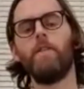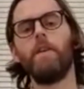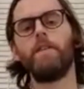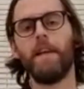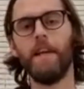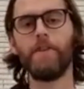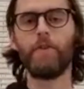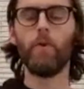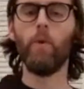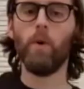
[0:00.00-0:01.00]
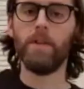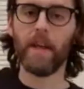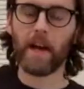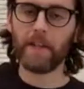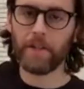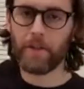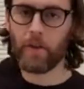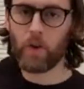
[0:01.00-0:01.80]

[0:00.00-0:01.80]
this intro section